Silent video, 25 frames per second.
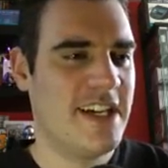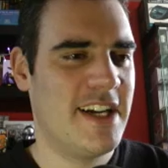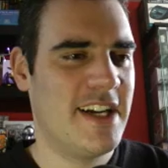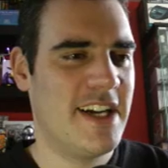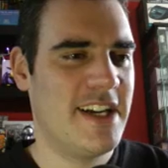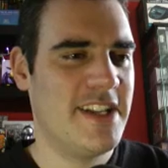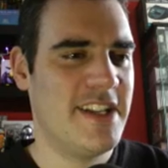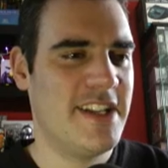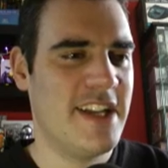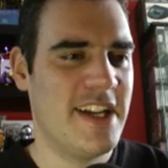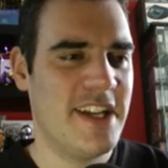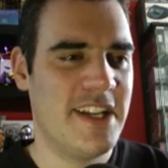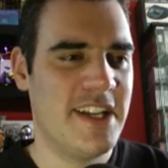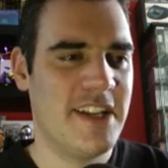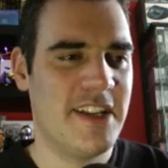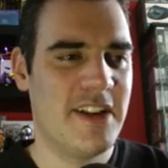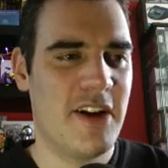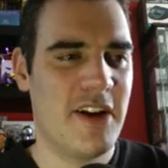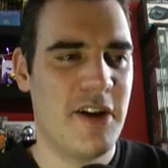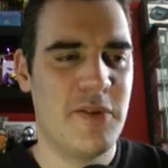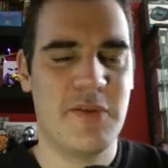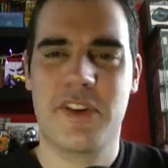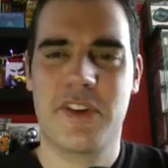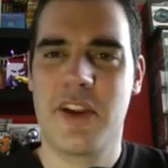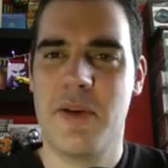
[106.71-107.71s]
and then
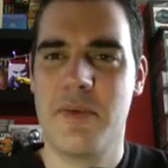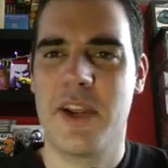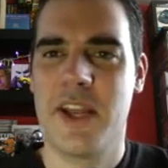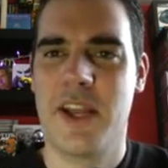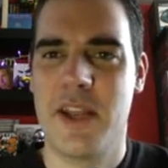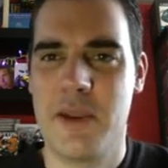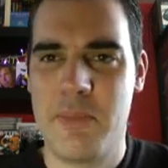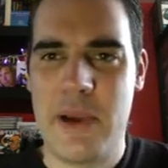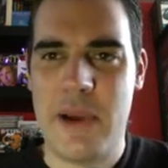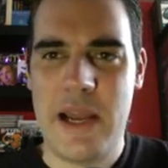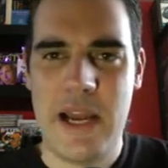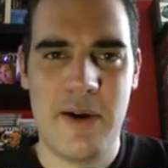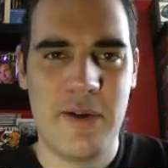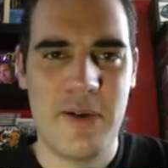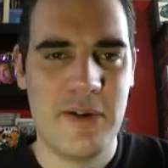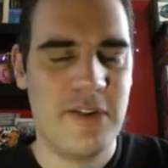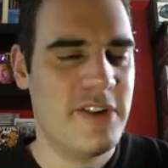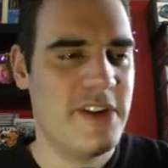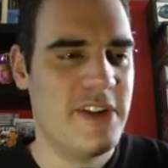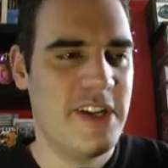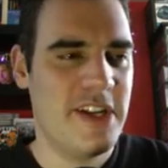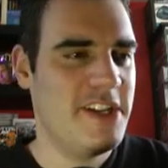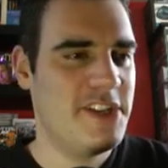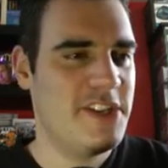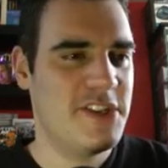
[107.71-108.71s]
I was coming out the power
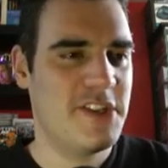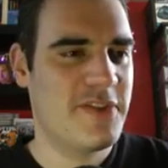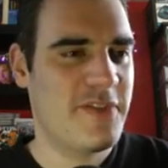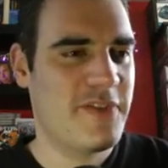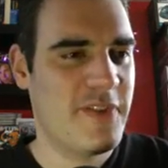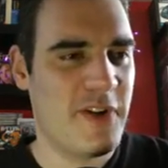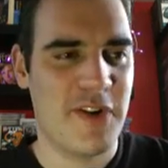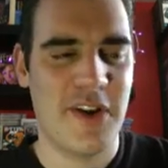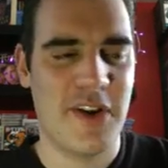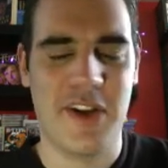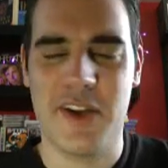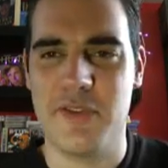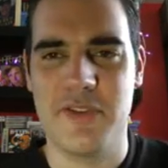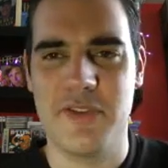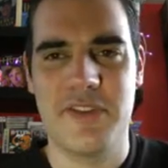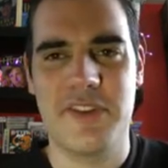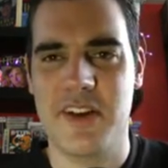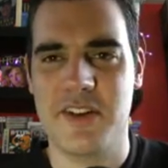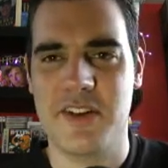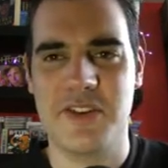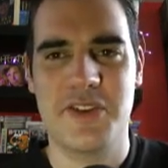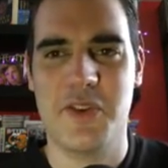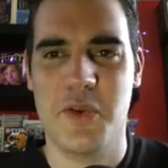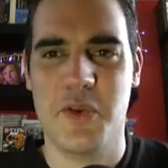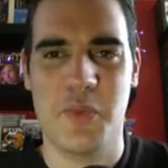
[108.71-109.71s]
and it just felt like it was
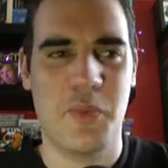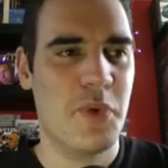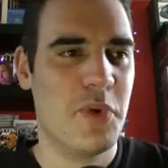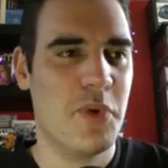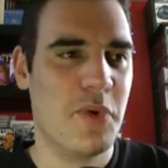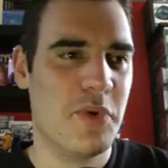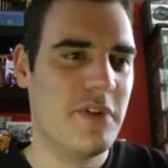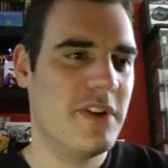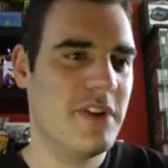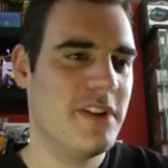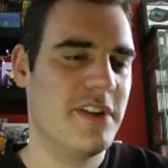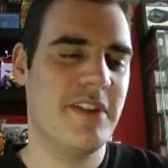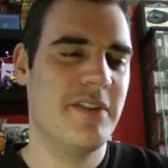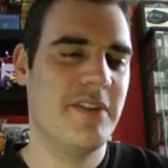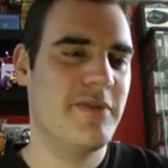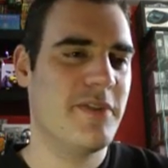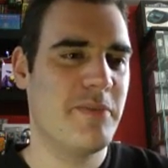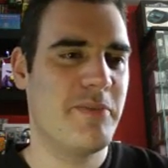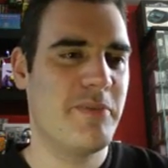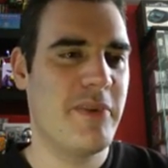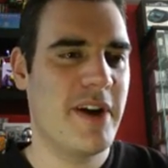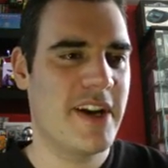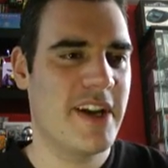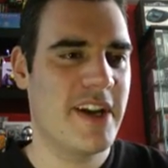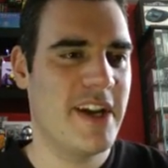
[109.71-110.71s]
stuck to the wall, and the
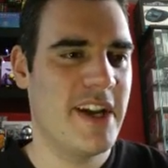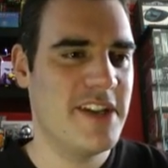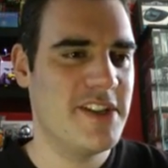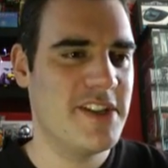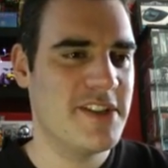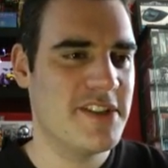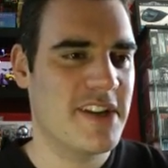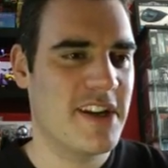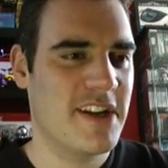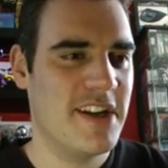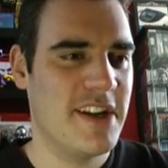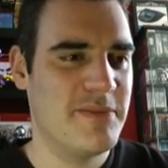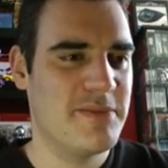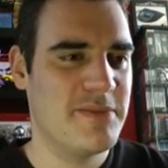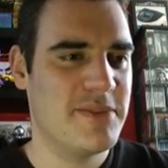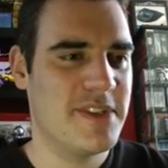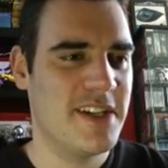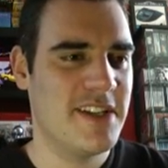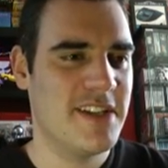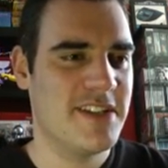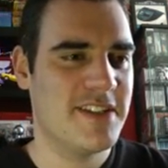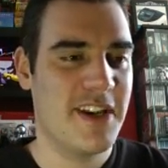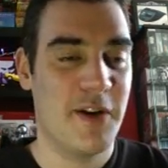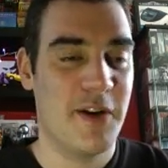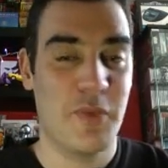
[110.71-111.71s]
back end just clipped
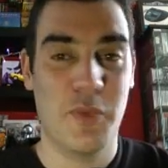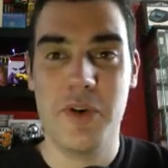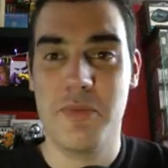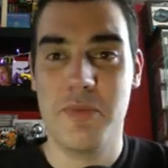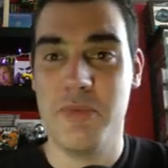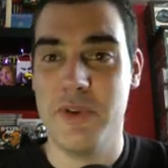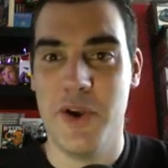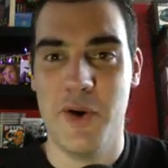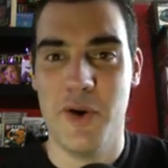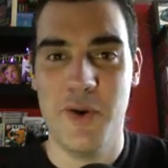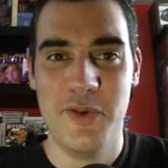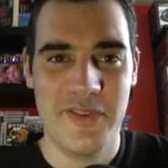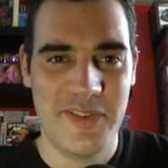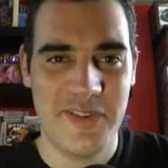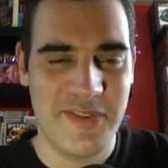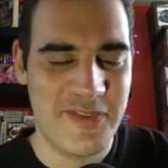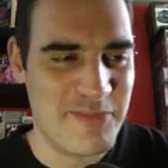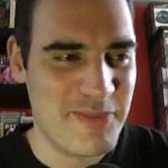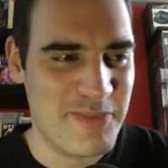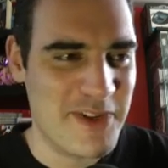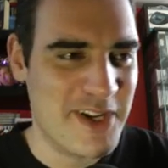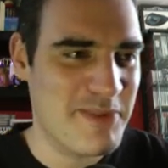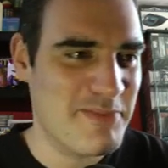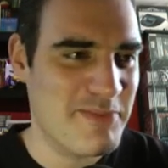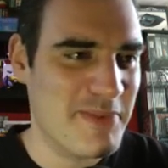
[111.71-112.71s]
it. So it would have been over for
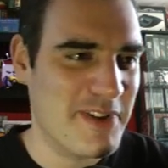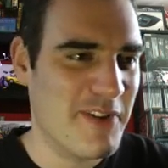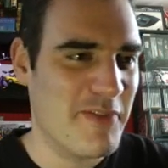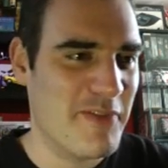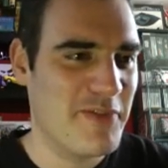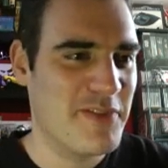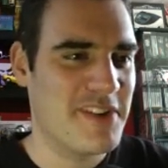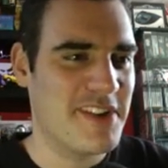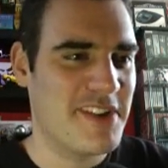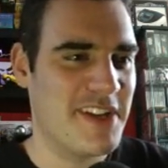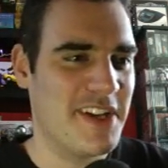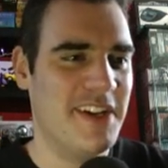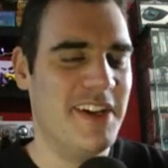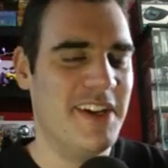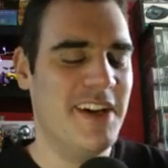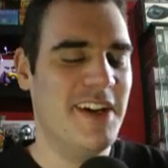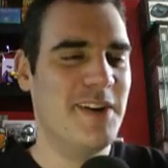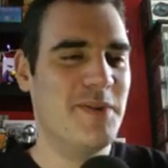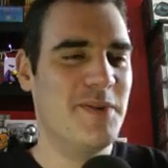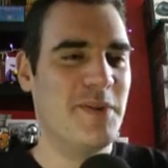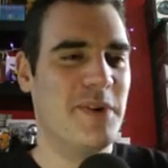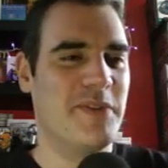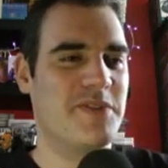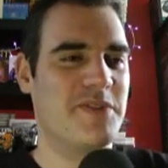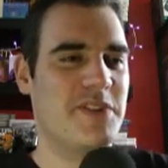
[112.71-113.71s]
me, but obviously
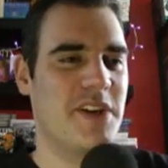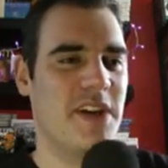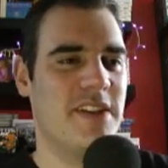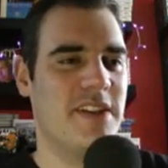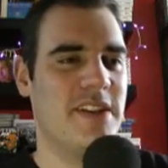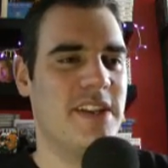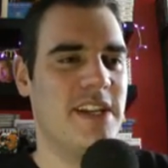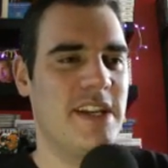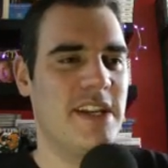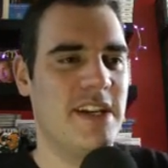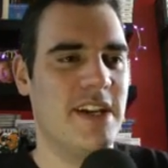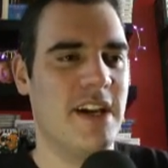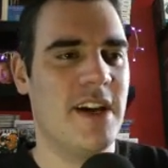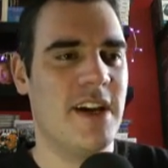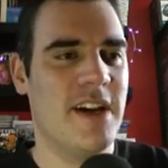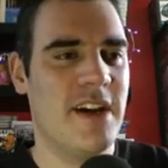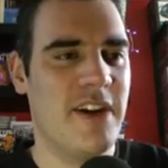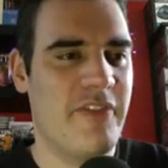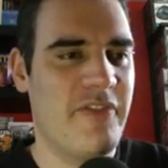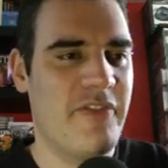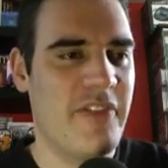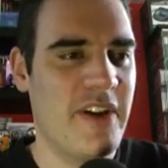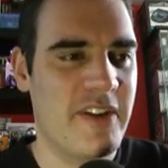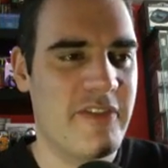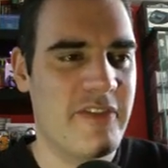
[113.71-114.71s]
we've turned the
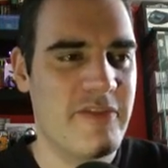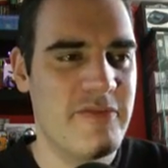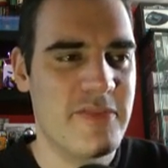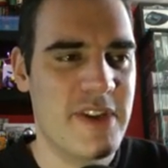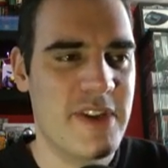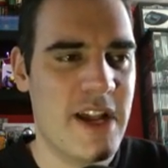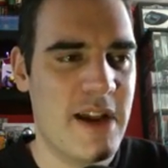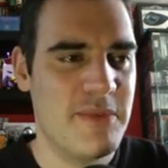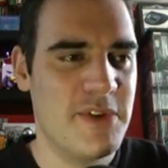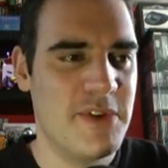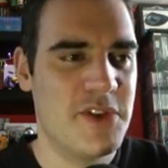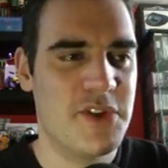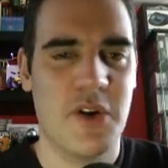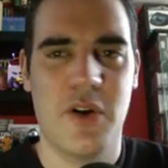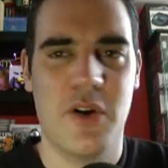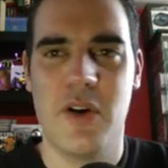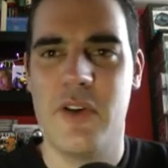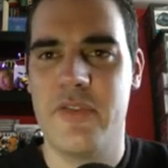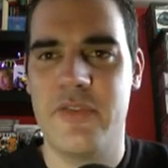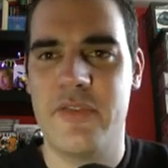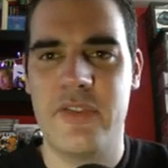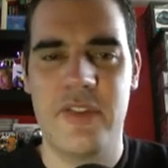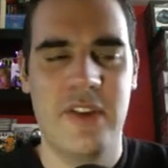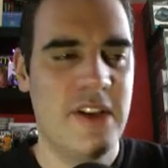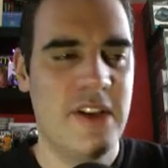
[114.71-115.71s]
effect from damage
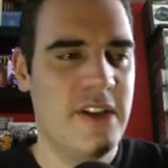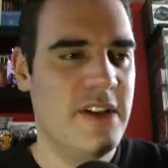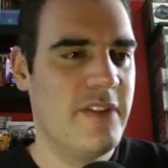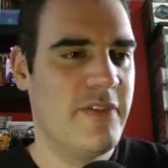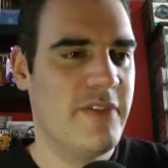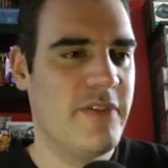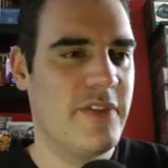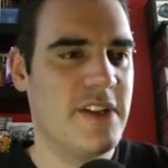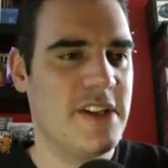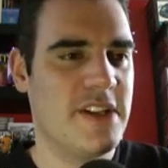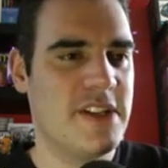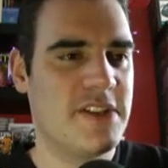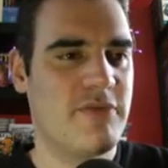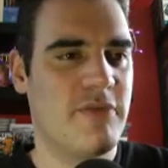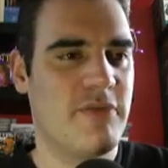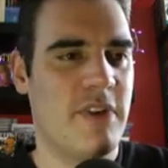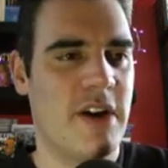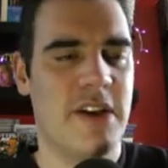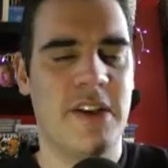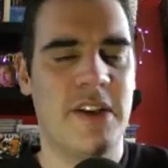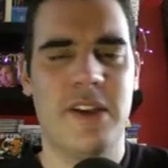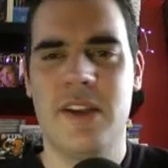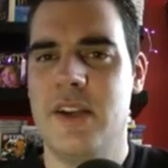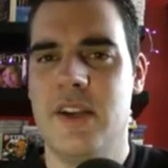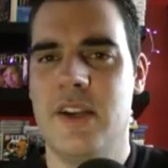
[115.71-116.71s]
off for this
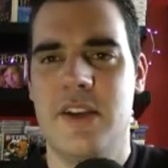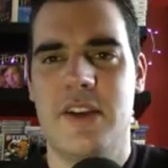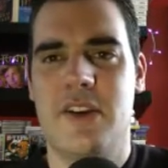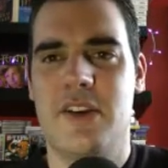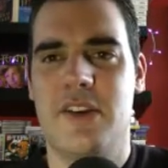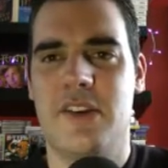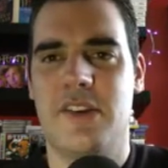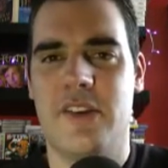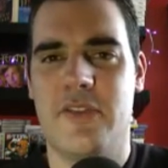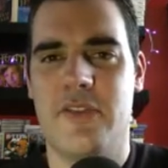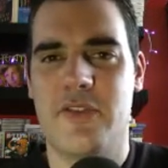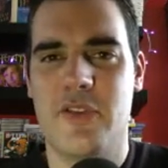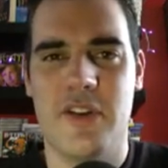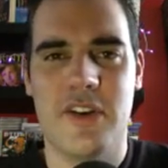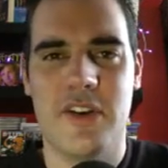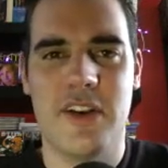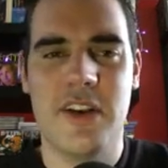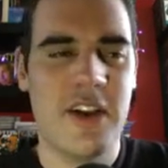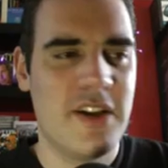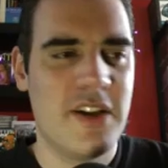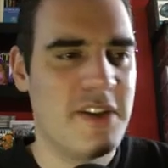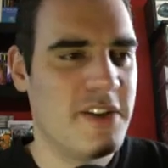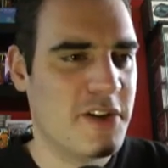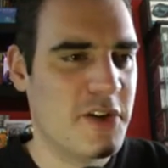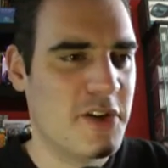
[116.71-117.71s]
run, because you've got to
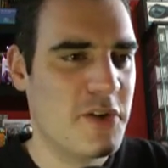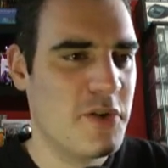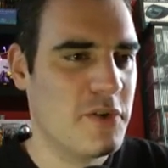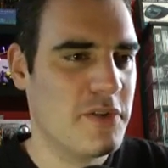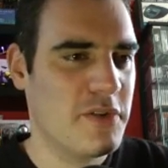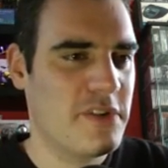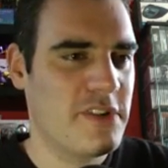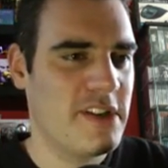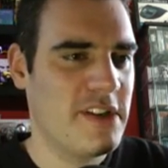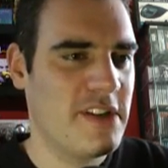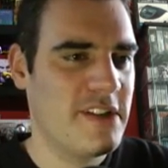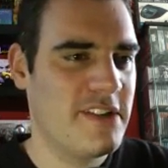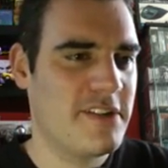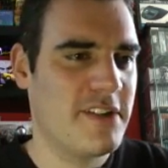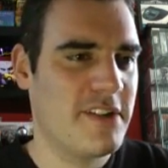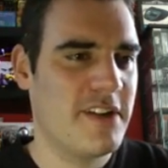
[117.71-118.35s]
learn the courses.